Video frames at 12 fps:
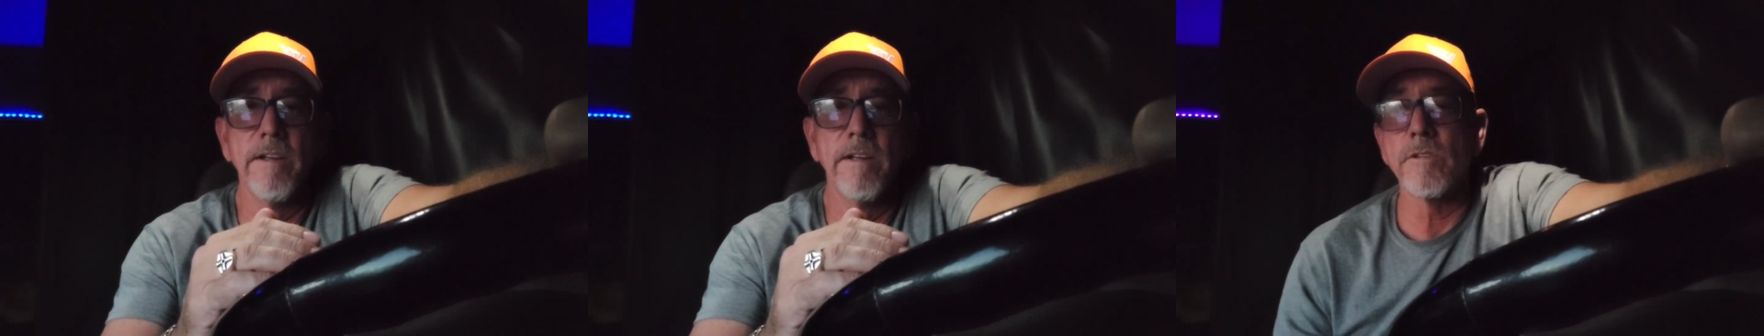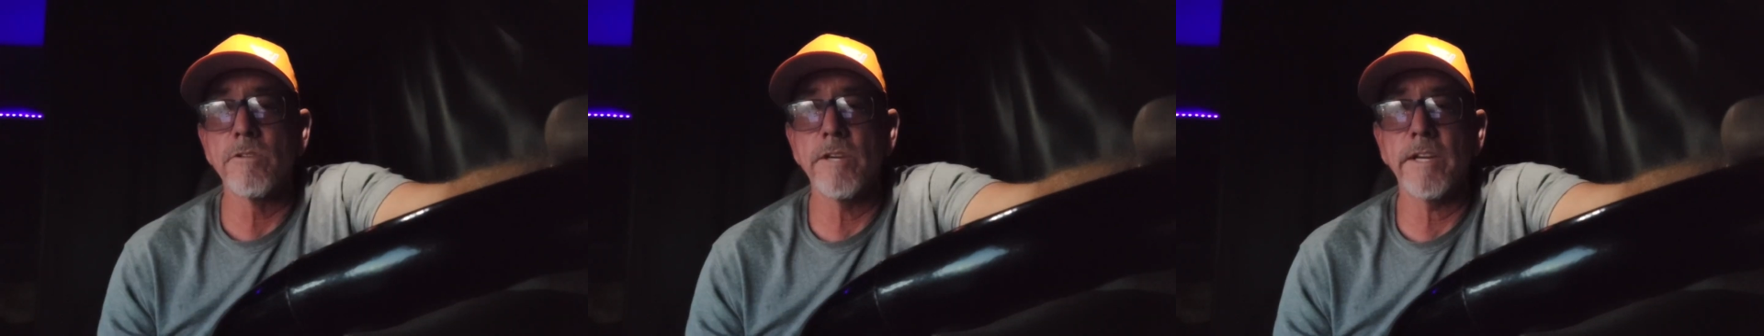
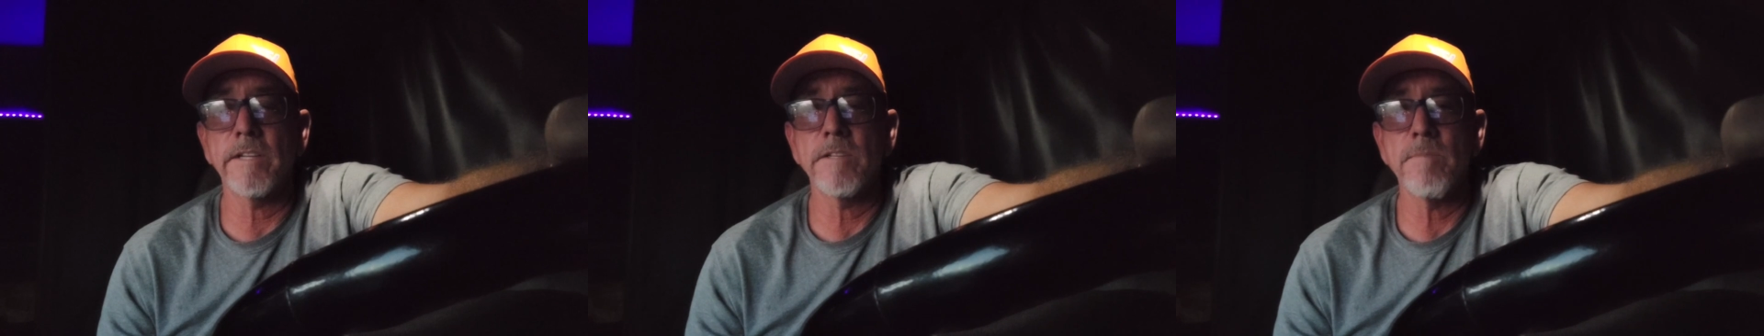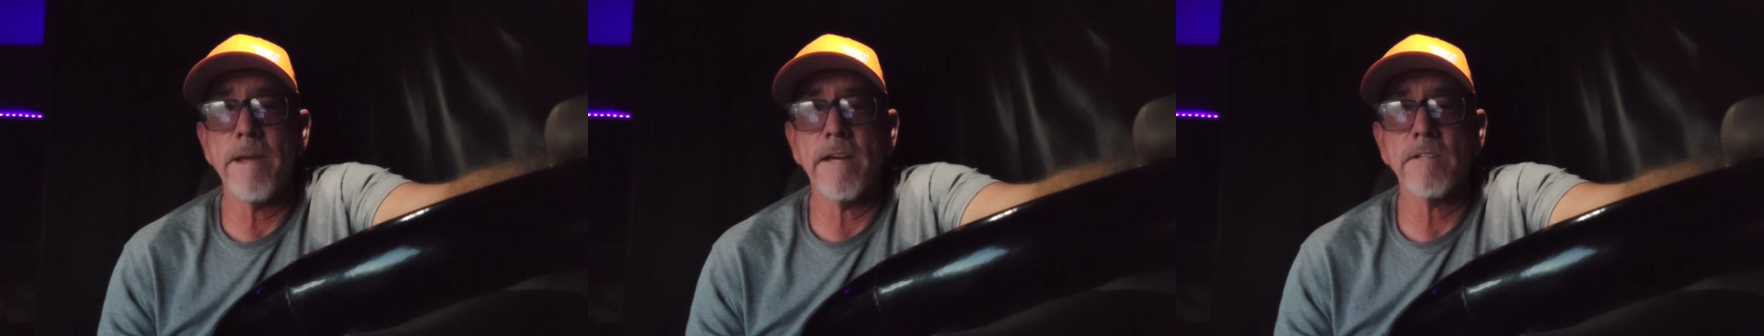The trick
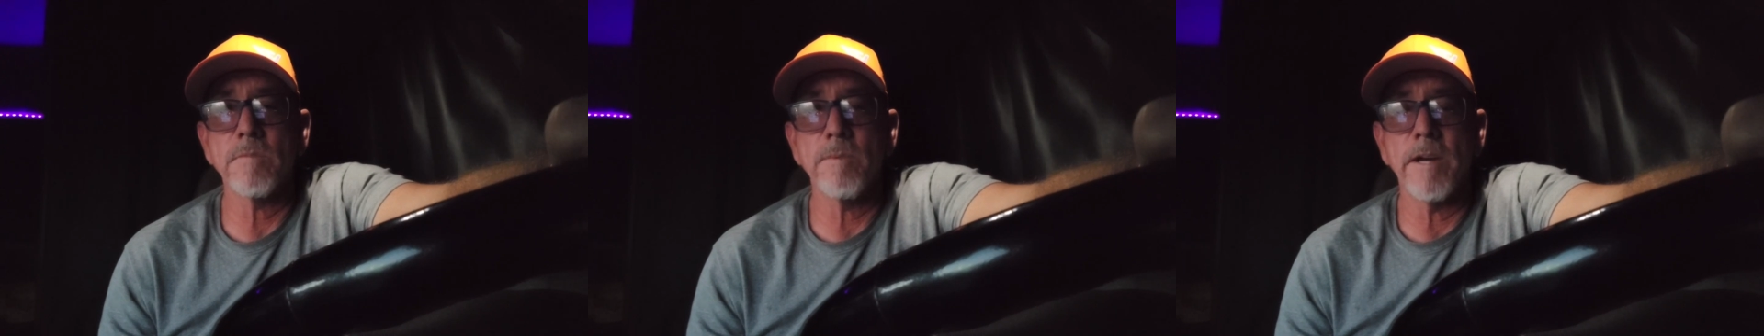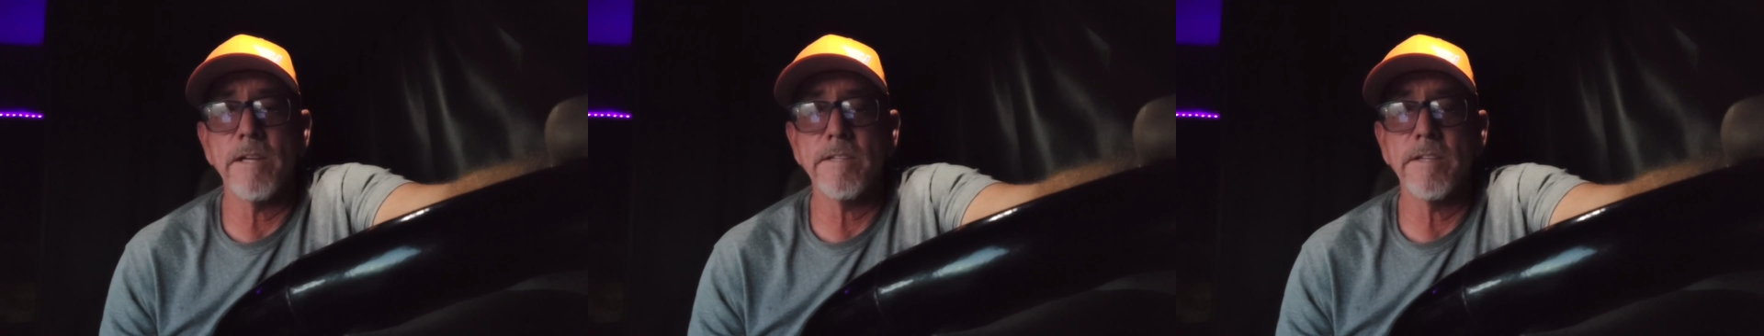to
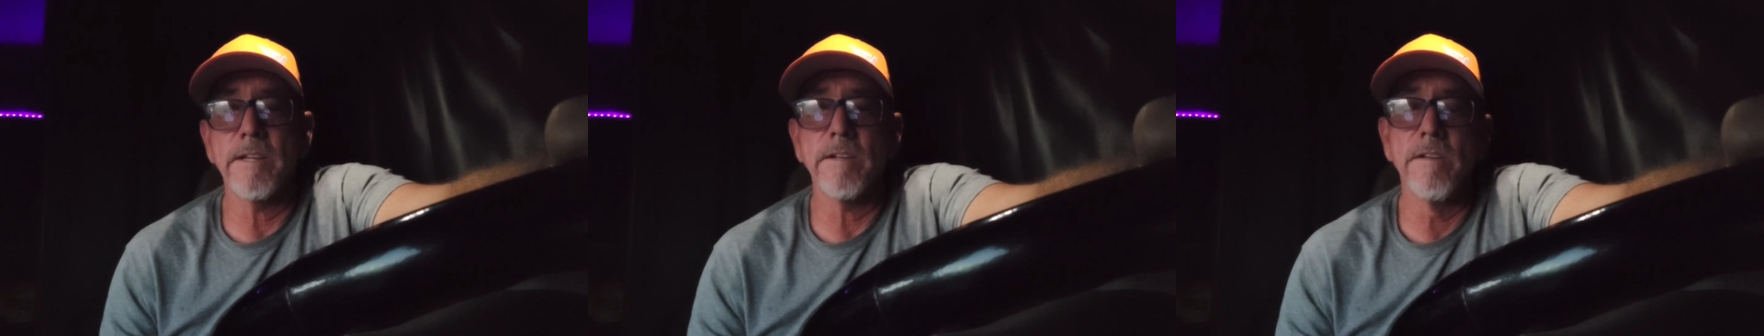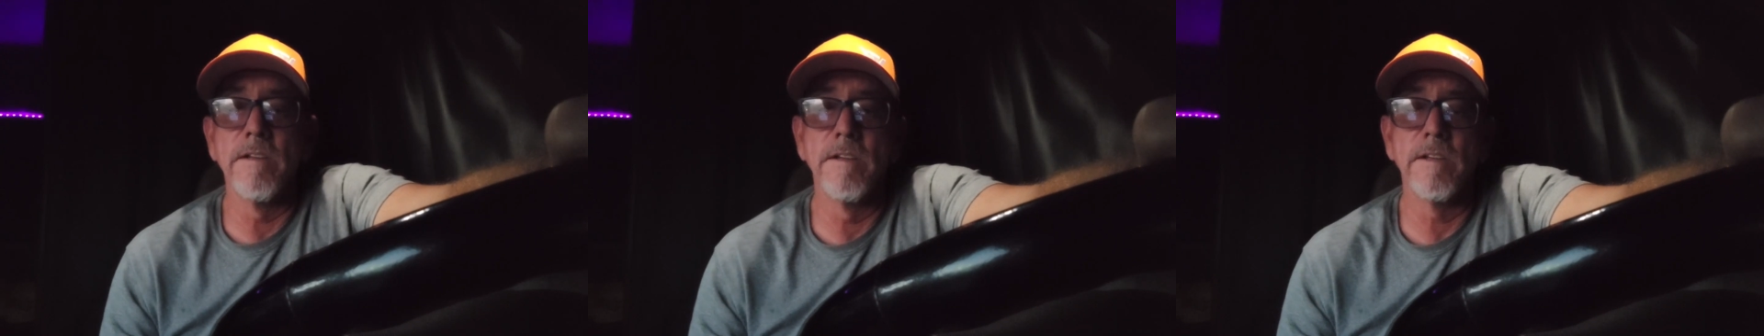maximizing
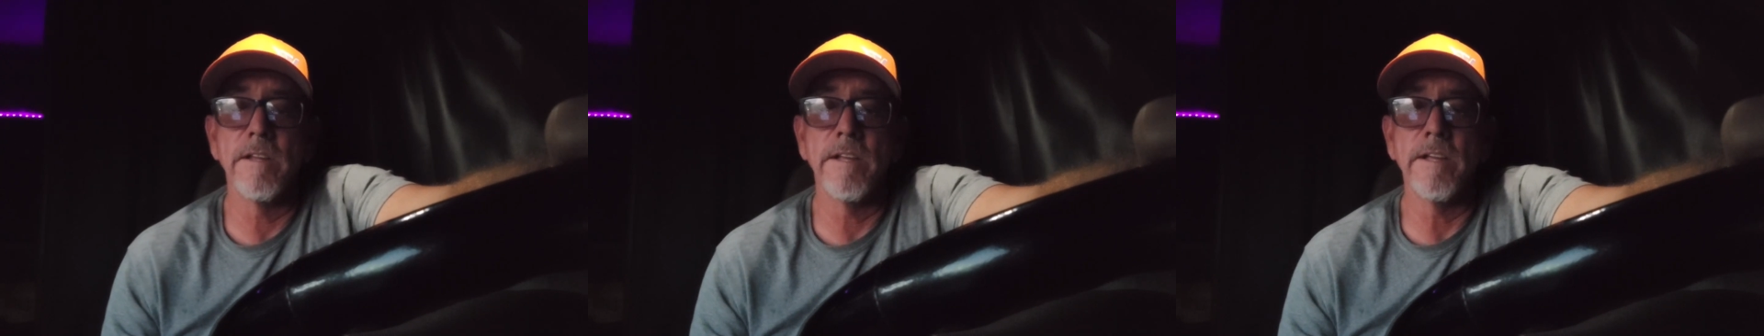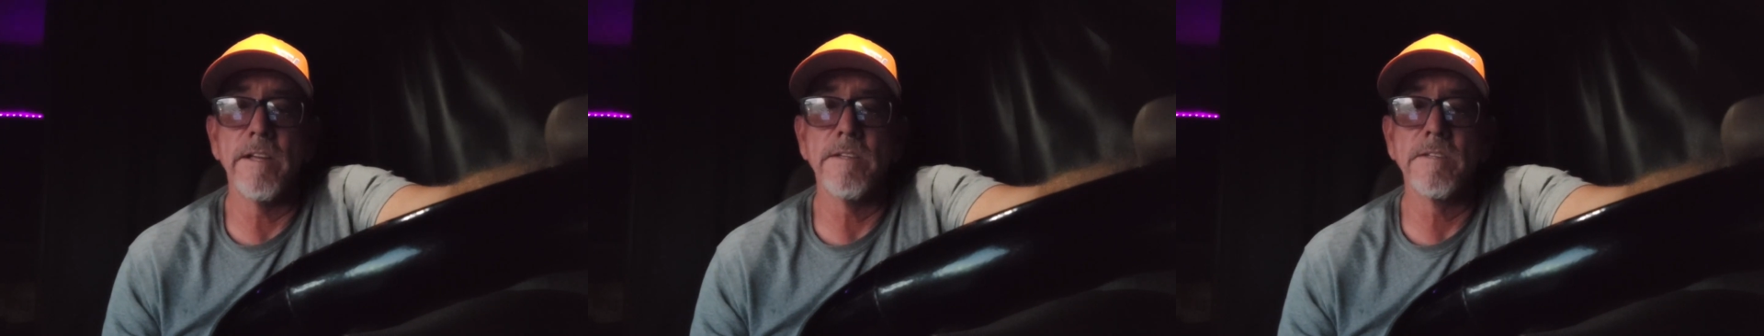
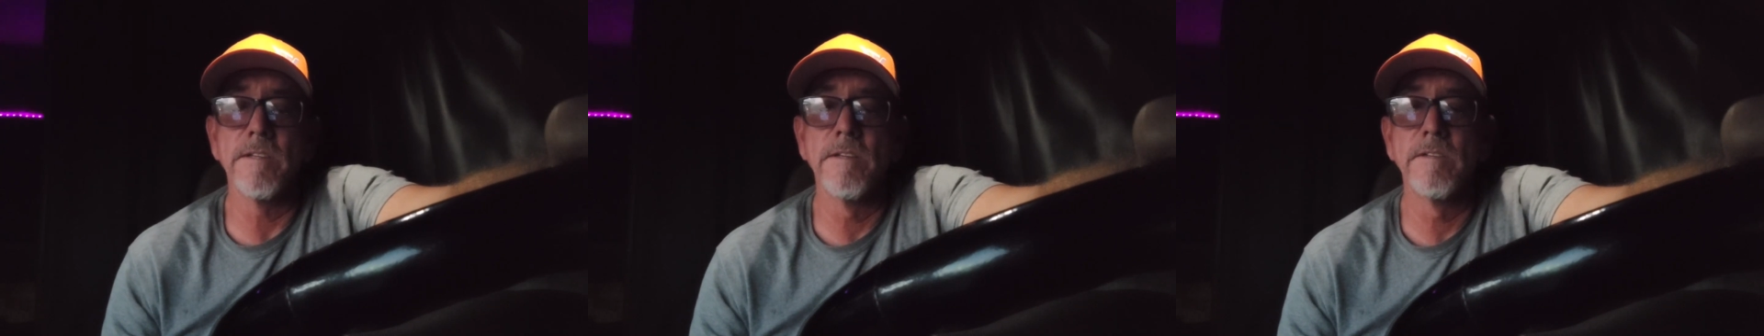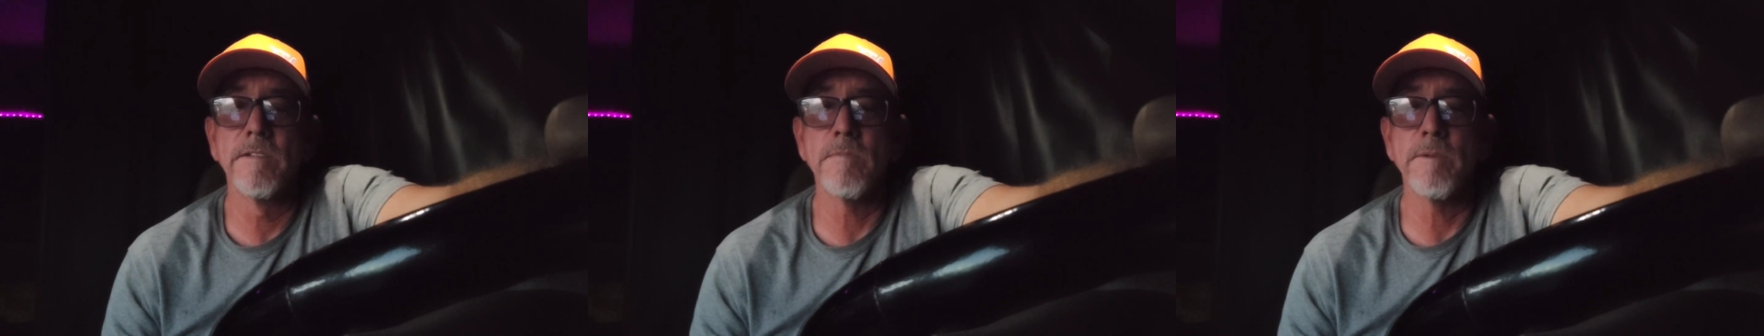is
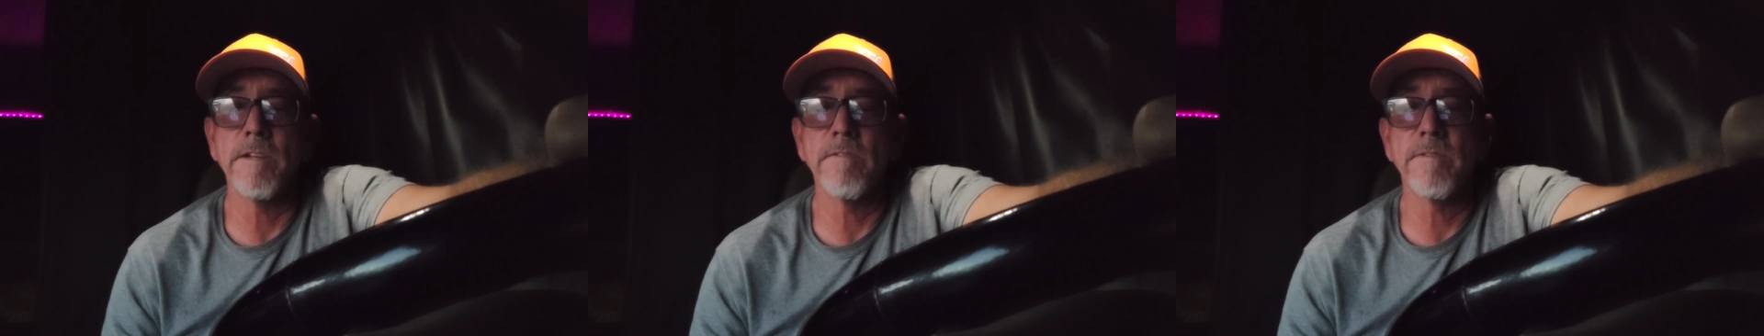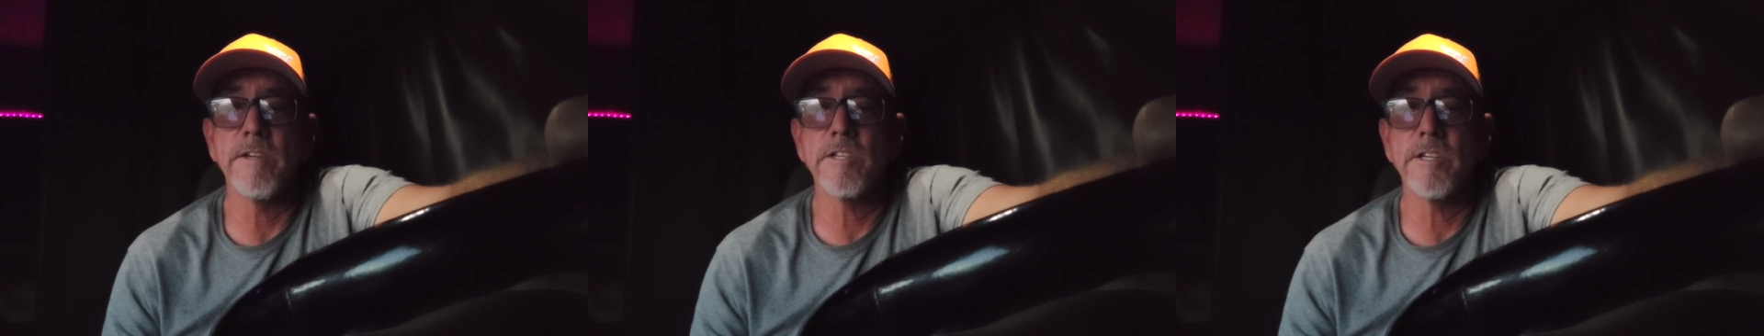to be
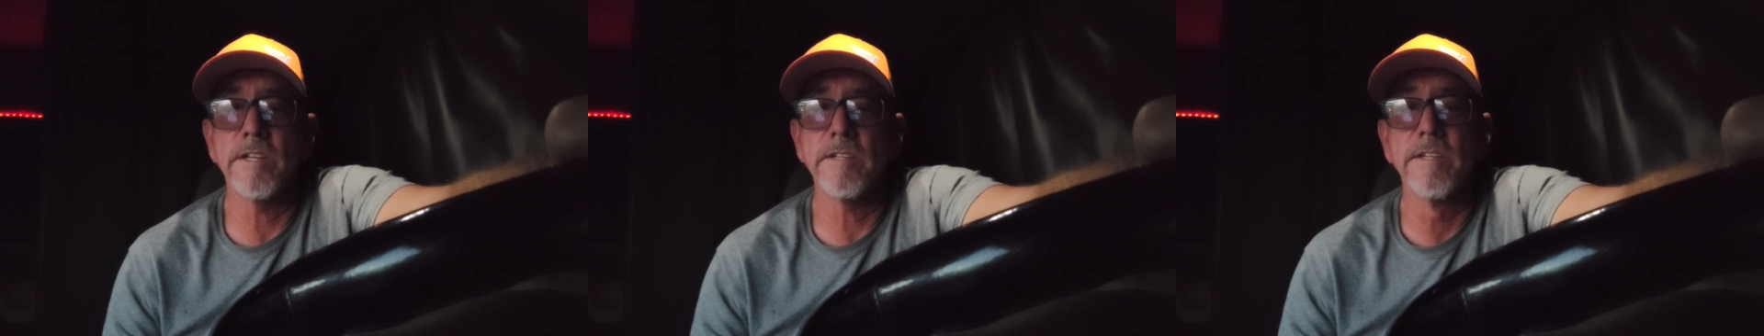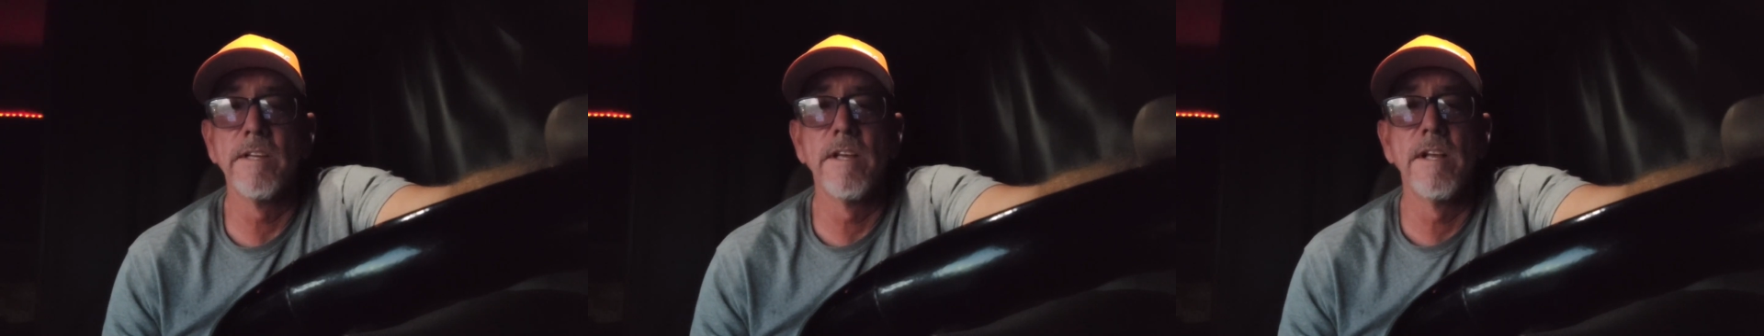efficient